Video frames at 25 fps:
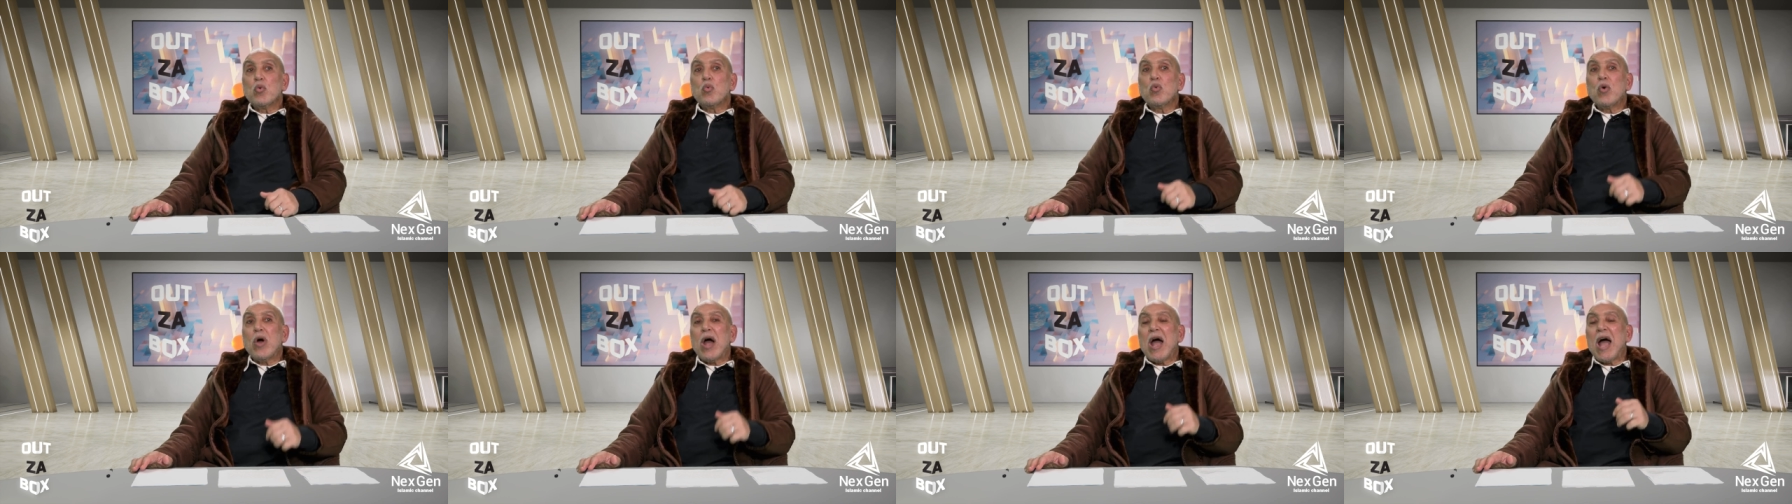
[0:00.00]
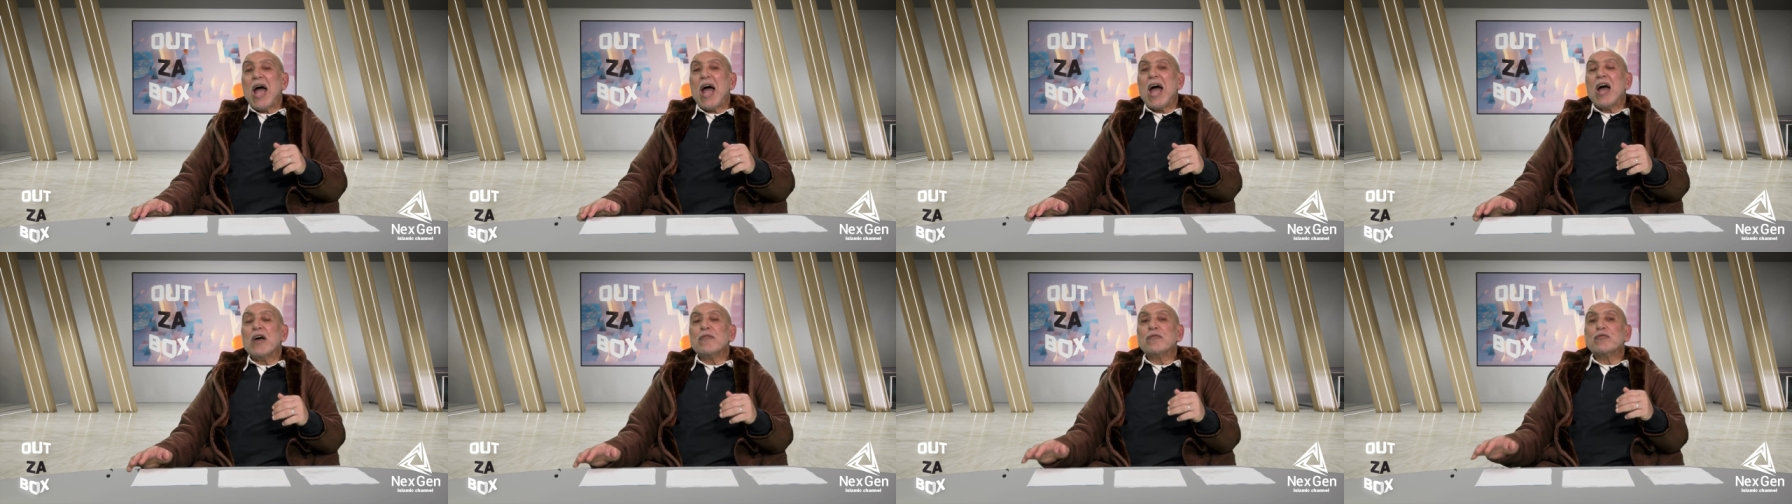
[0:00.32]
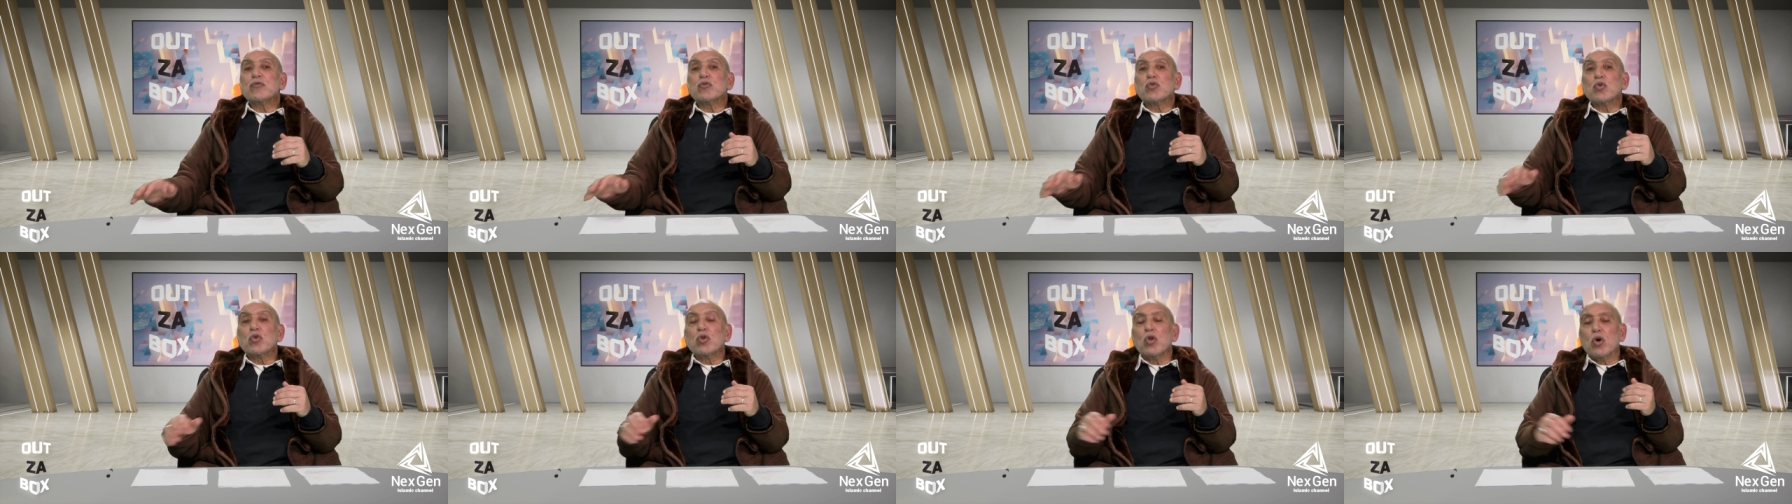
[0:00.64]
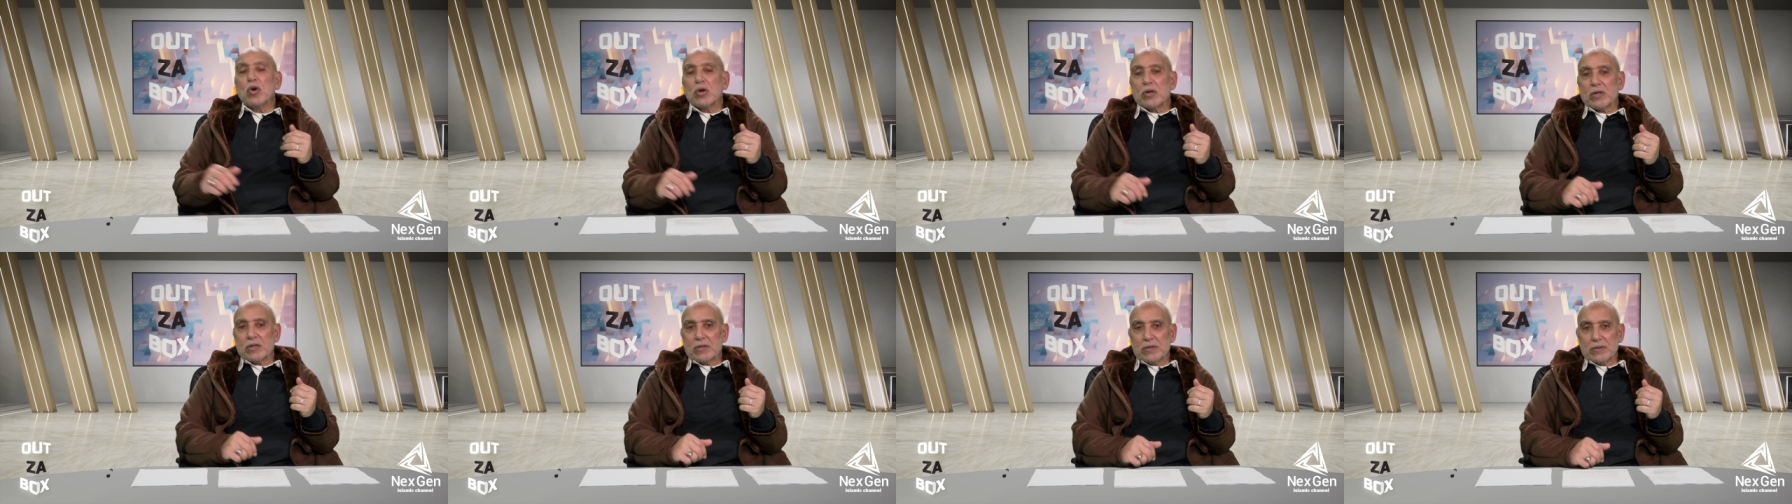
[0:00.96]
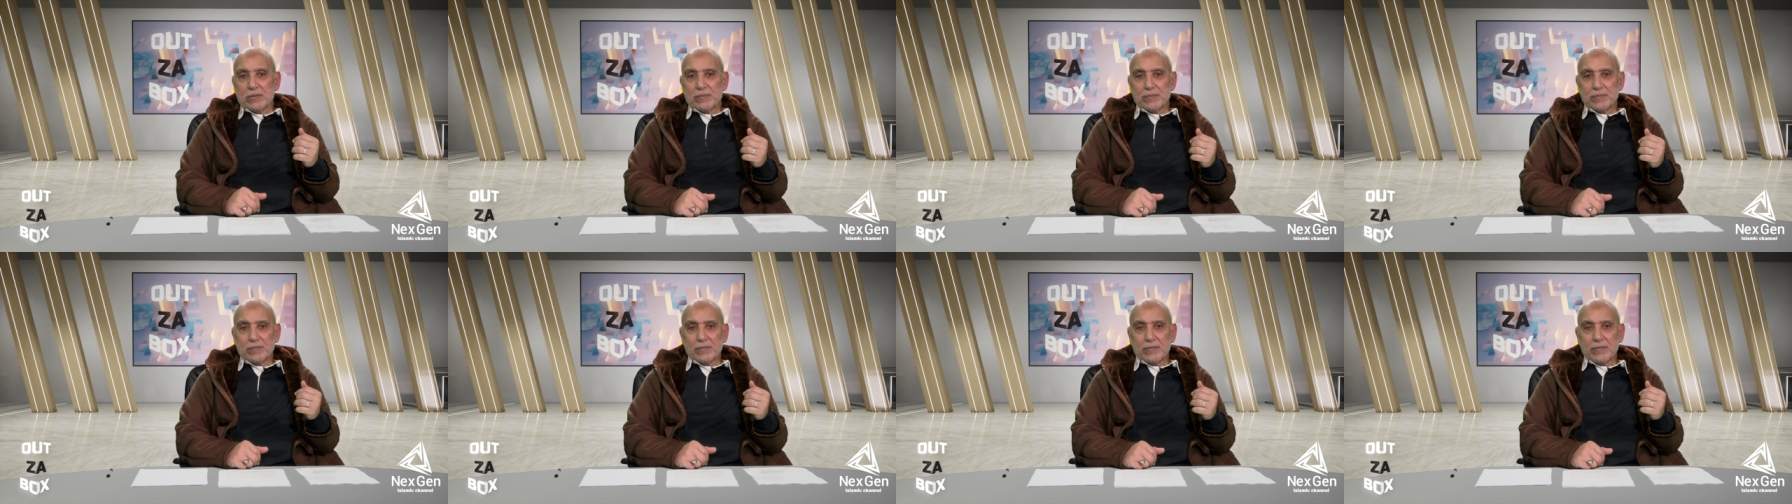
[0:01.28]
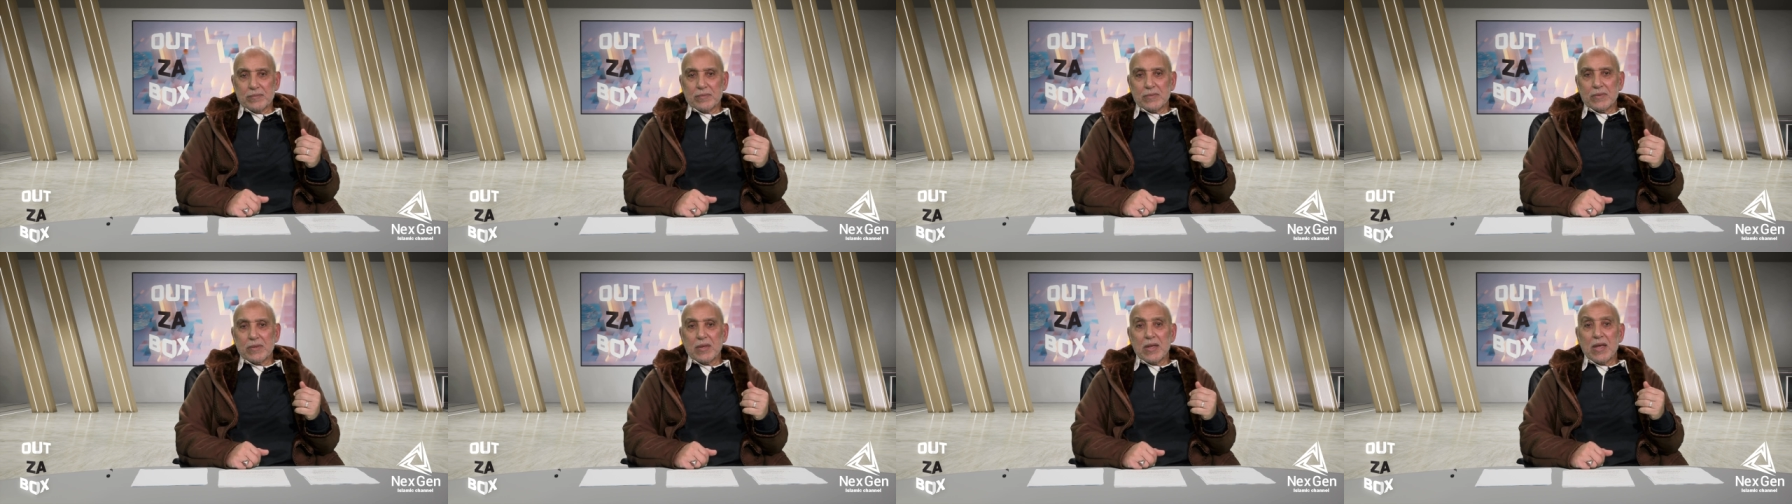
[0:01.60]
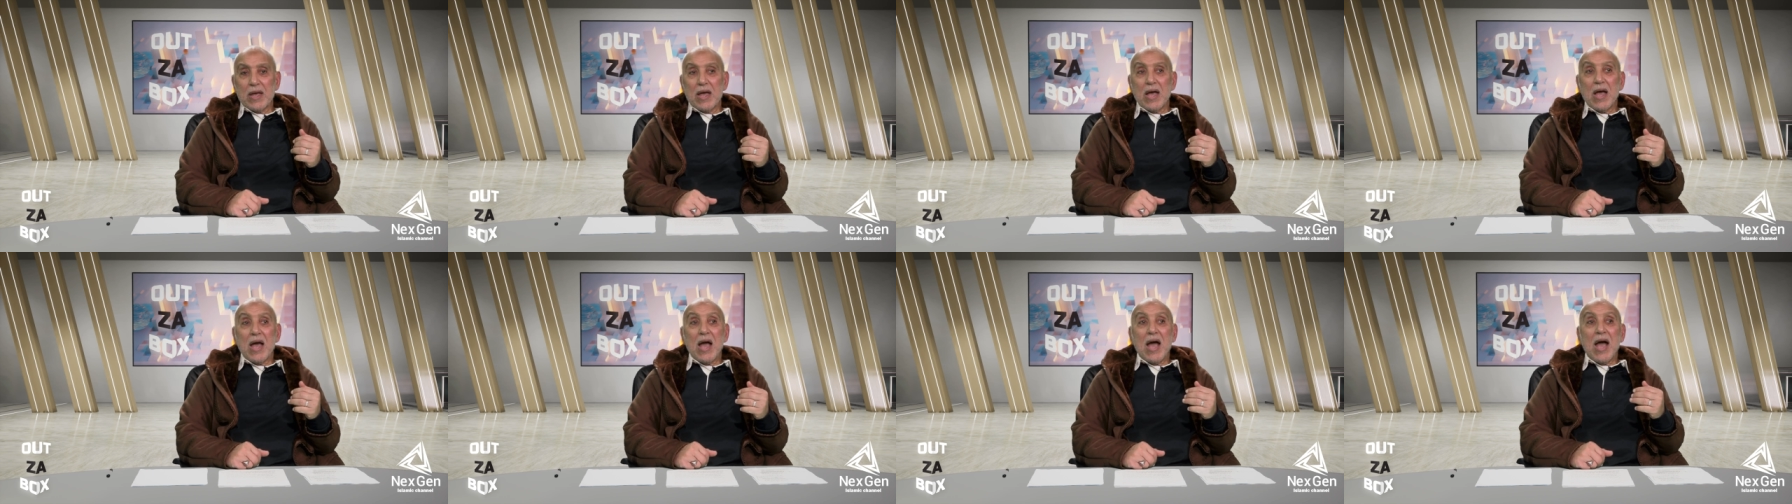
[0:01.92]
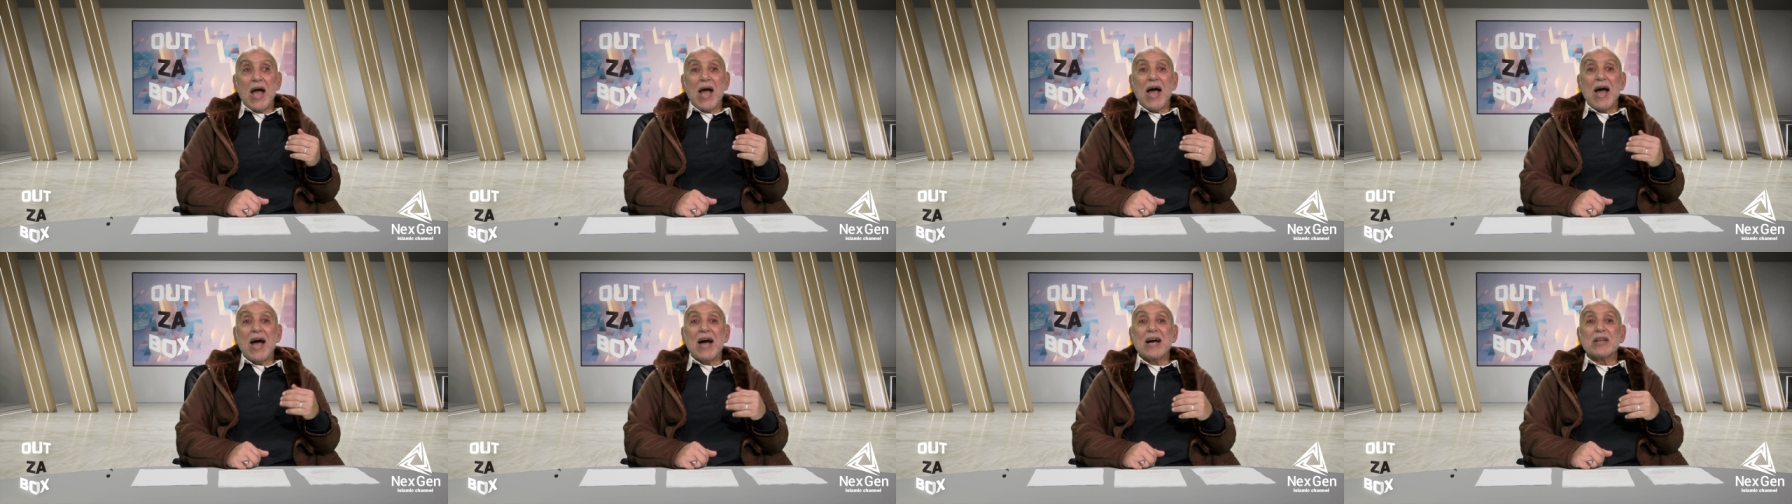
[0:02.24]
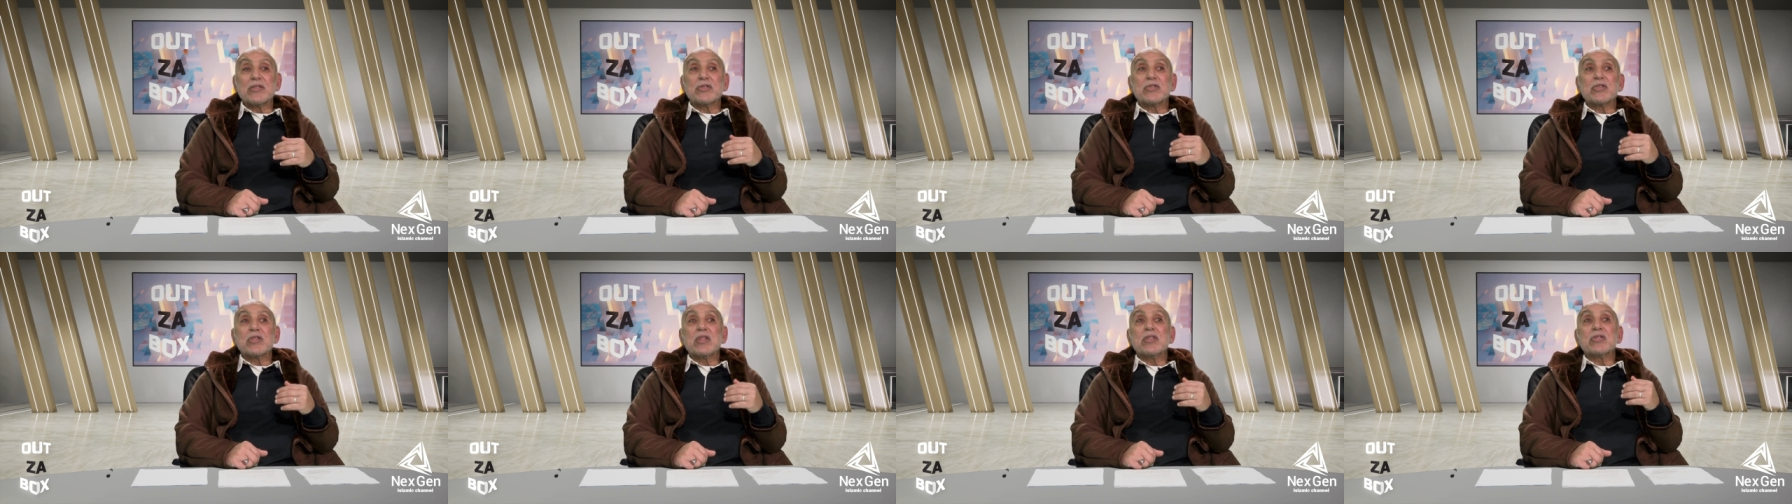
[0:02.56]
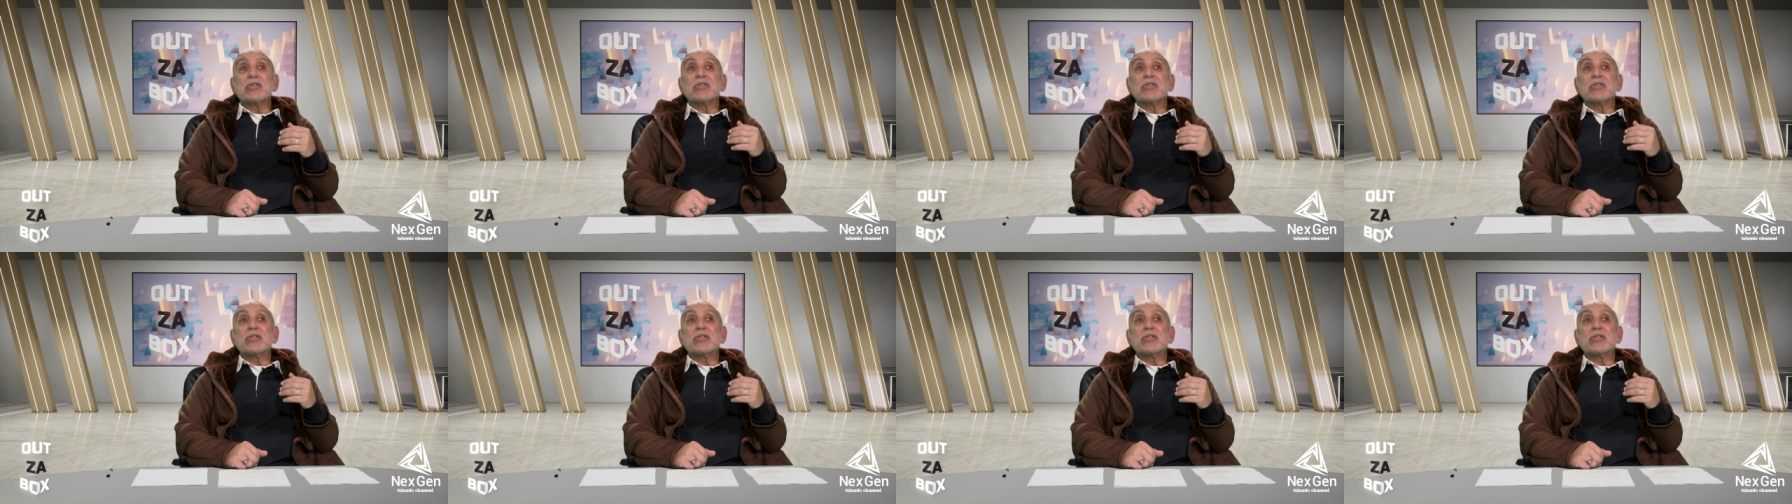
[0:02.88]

We have to look at